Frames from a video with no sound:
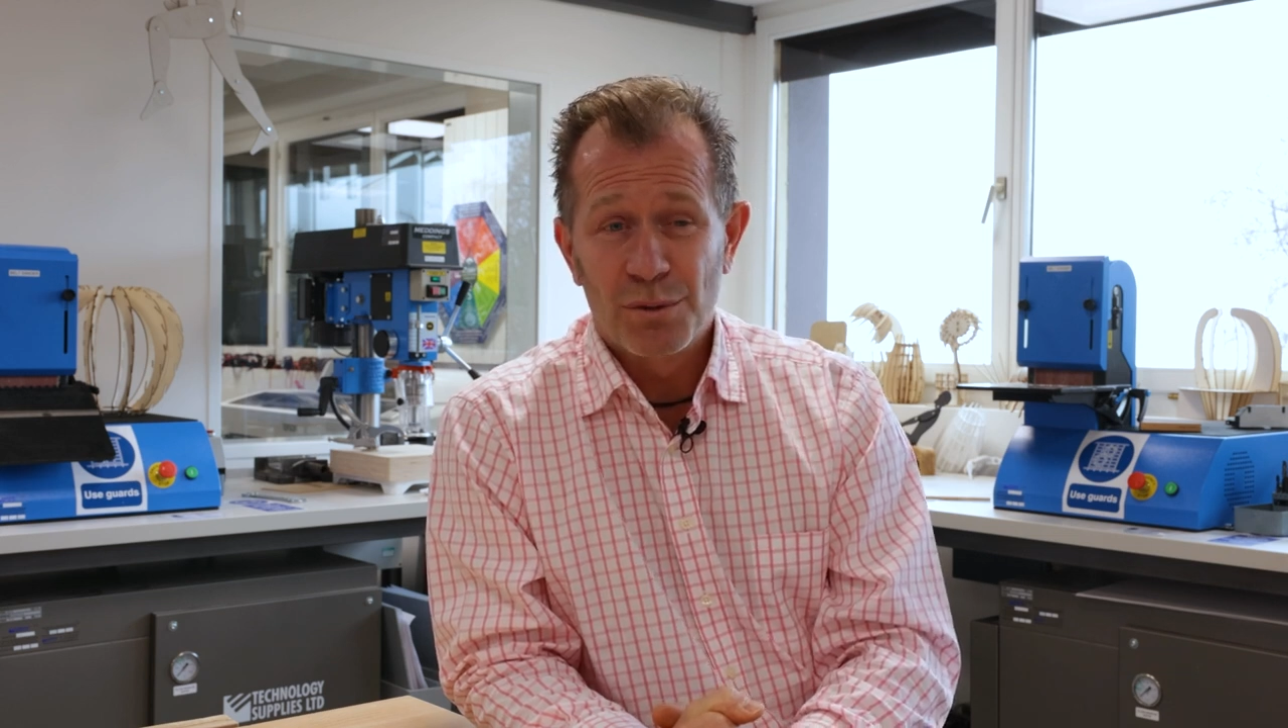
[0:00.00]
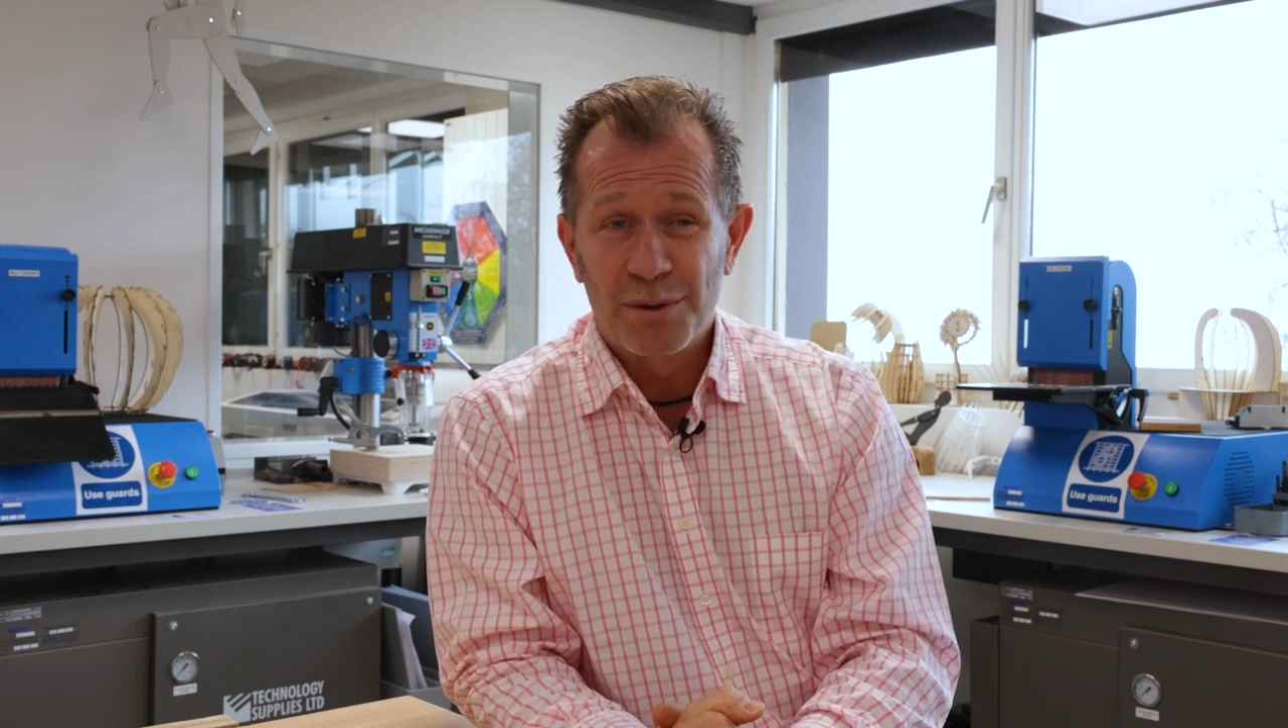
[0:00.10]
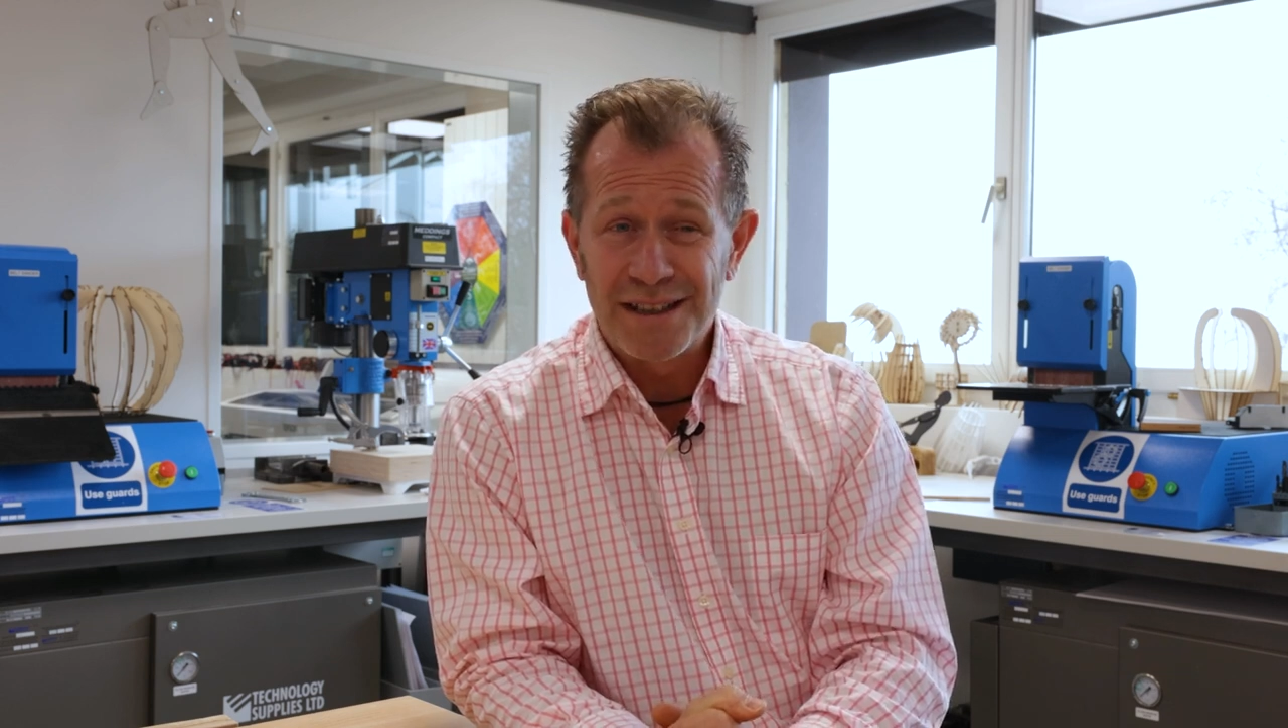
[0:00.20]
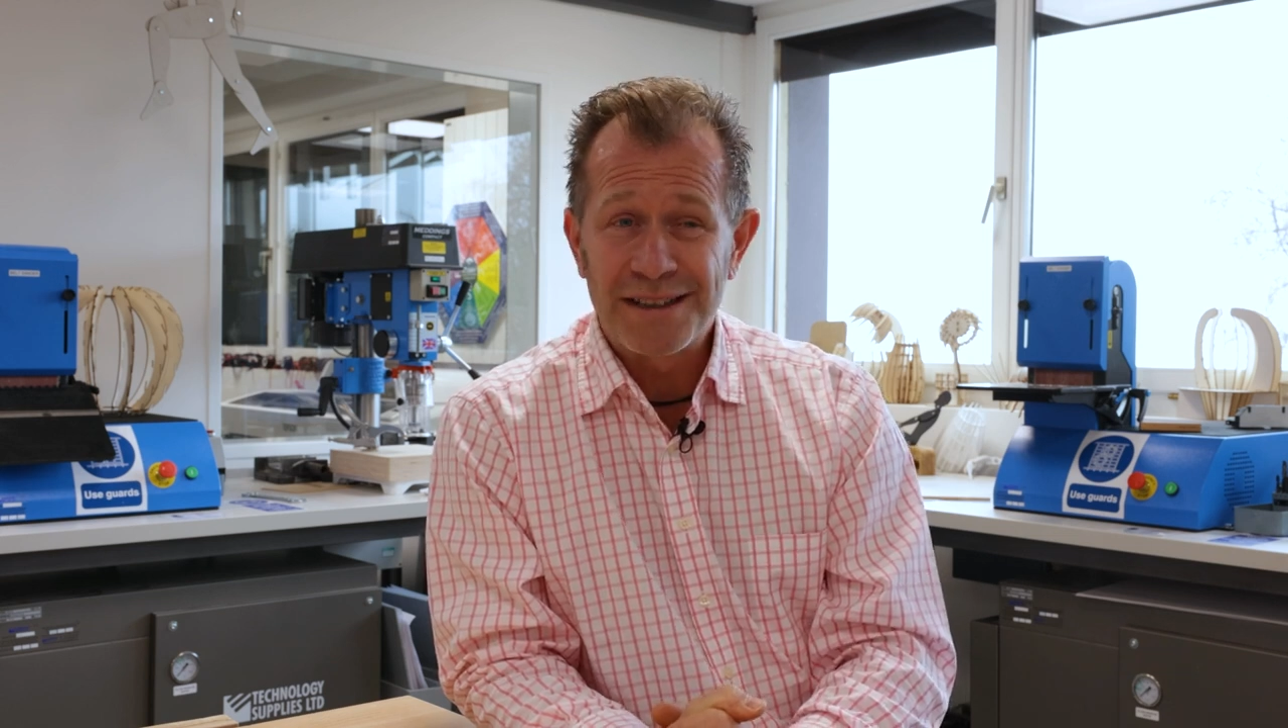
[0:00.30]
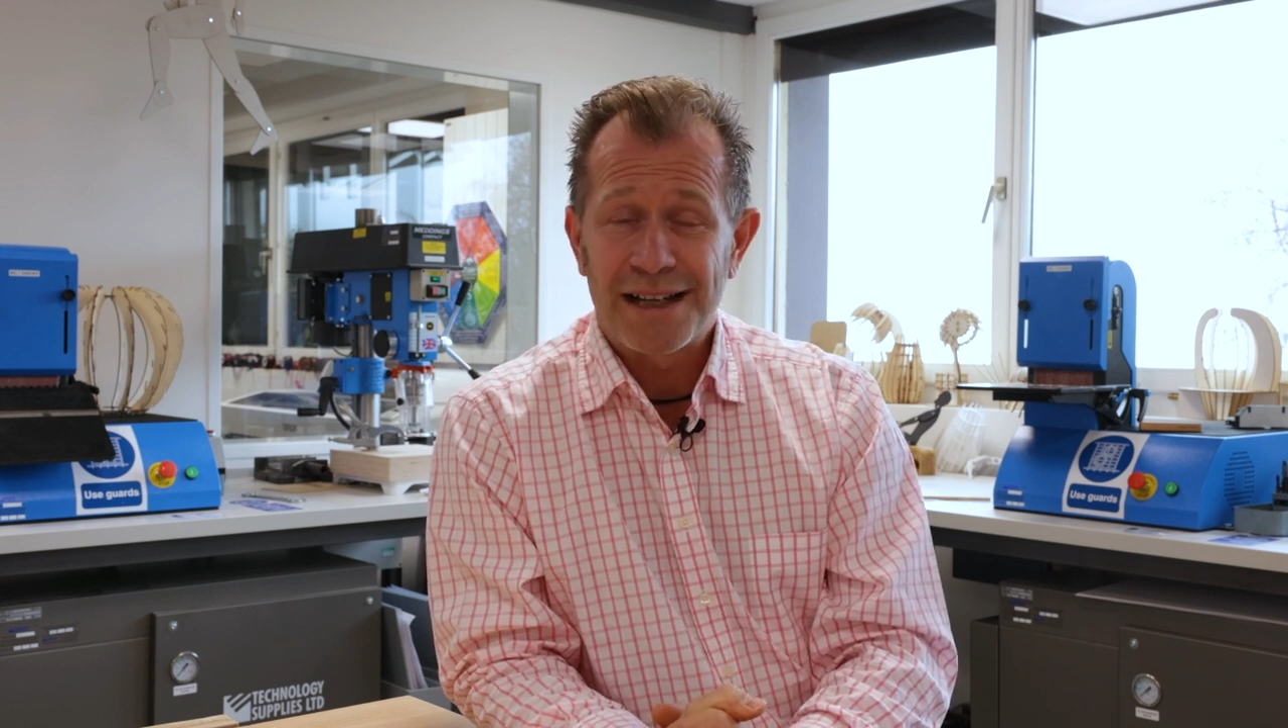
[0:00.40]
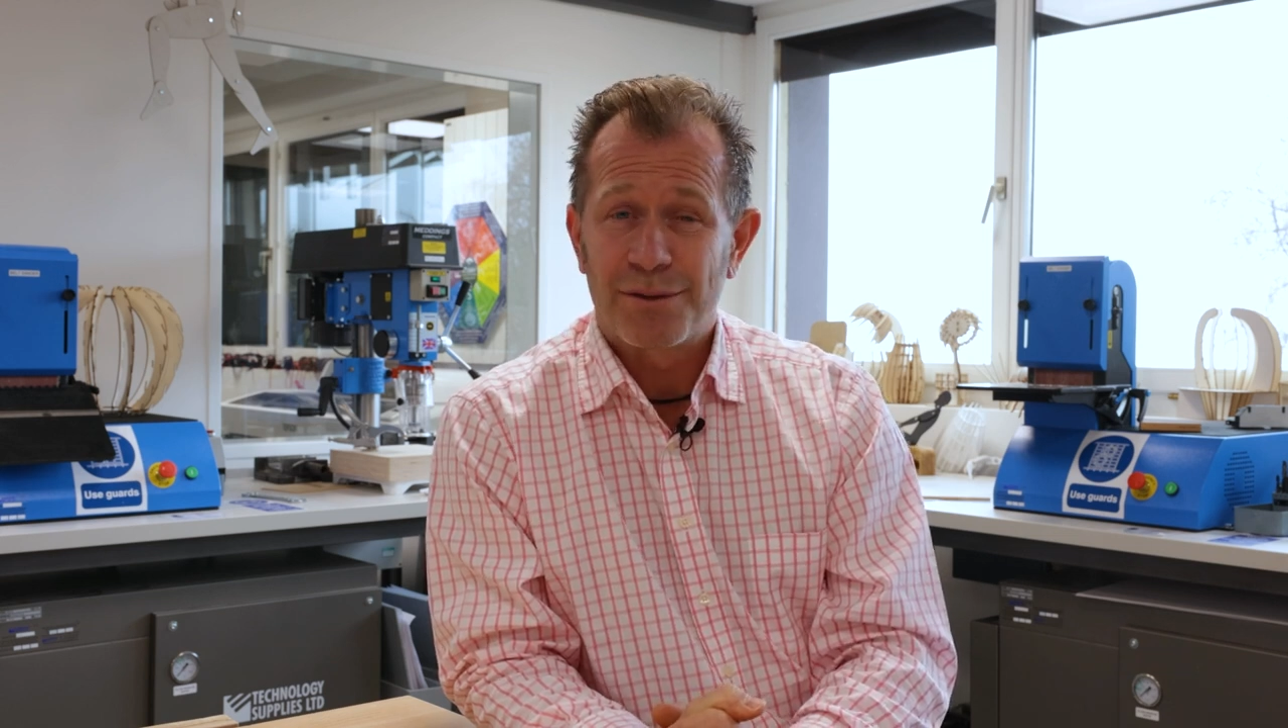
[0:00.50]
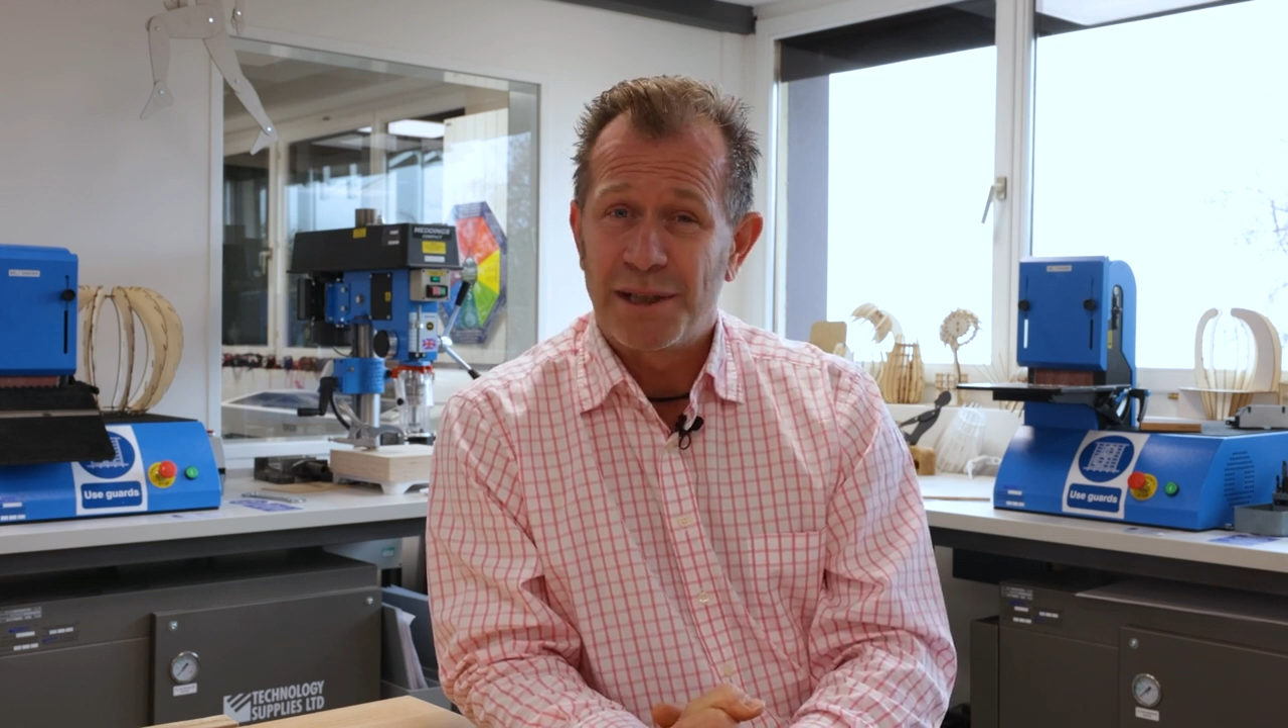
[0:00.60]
Within that,